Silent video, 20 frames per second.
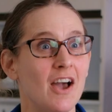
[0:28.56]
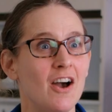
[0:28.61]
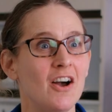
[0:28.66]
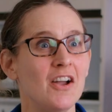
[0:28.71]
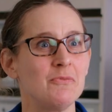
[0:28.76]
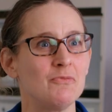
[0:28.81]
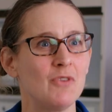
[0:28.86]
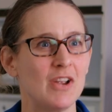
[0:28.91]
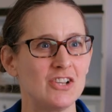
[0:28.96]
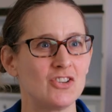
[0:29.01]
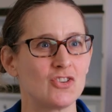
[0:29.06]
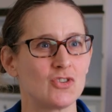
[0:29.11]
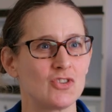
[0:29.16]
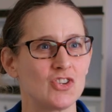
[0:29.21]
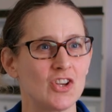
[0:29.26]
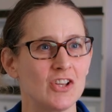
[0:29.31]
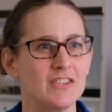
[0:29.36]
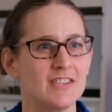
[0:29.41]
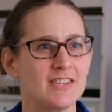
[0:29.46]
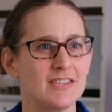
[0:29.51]
I'm Rachel
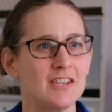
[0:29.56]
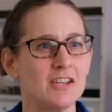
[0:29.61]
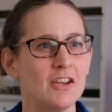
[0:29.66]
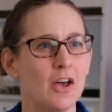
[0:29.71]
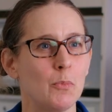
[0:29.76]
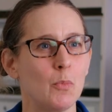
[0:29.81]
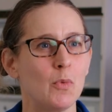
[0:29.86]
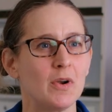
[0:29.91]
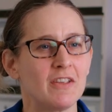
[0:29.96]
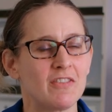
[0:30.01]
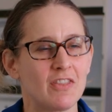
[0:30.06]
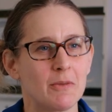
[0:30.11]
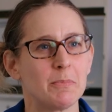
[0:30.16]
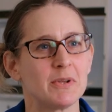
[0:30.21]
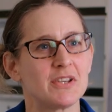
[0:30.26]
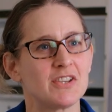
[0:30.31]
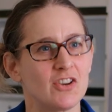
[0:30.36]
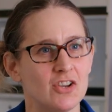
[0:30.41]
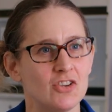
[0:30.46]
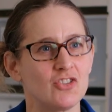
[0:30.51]
Johnson, I'm one of the
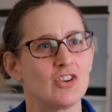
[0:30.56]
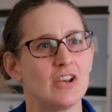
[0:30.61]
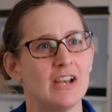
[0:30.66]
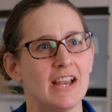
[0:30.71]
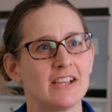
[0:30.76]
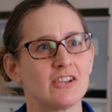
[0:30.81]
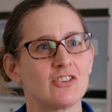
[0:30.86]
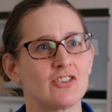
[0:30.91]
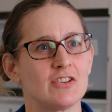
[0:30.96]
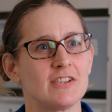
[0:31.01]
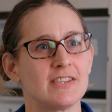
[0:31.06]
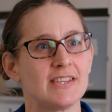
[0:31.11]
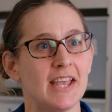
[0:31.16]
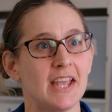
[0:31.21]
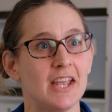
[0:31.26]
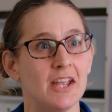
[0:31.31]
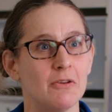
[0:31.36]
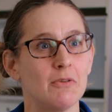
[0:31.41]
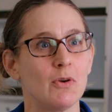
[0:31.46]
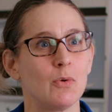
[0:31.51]
podiatry lecturers
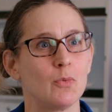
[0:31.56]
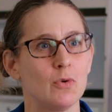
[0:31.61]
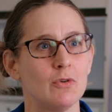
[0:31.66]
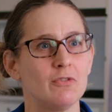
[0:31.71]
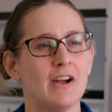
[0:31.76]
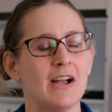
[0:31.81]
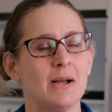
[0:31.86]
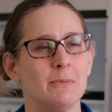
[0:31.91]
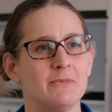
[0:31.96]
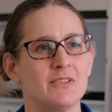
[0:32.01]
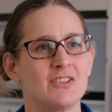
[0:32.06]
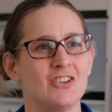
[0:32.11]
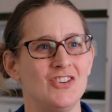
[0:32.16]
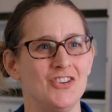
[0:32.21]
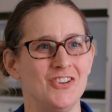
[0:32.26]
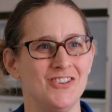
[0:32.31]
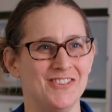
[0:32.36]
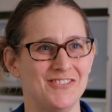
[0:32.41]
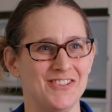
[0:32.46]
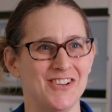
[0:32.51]
here at Wolverhampton
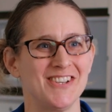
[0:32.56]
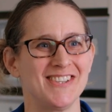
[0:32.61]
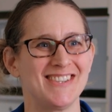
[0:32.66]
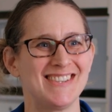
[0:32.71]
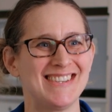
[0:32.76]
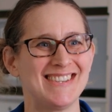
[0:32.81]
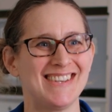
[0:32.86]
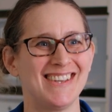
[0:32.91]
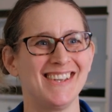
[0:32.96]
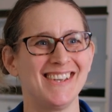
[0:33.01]
University.